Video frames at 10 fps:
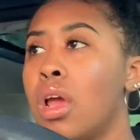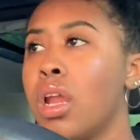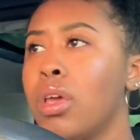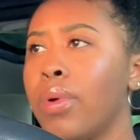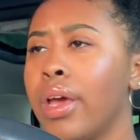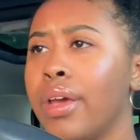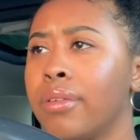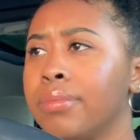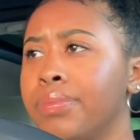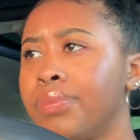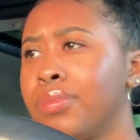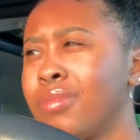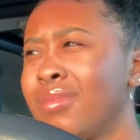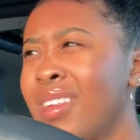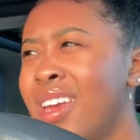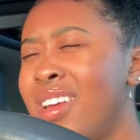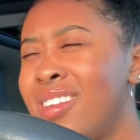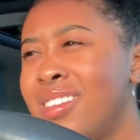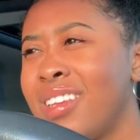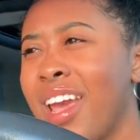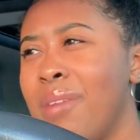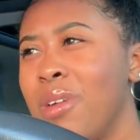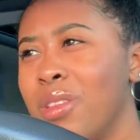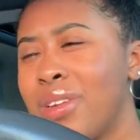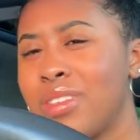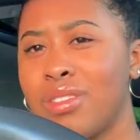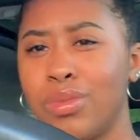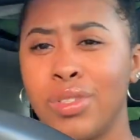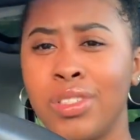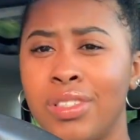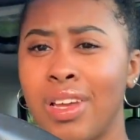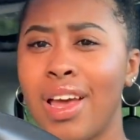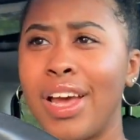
Anyway, so yeah, I'm on the way to school.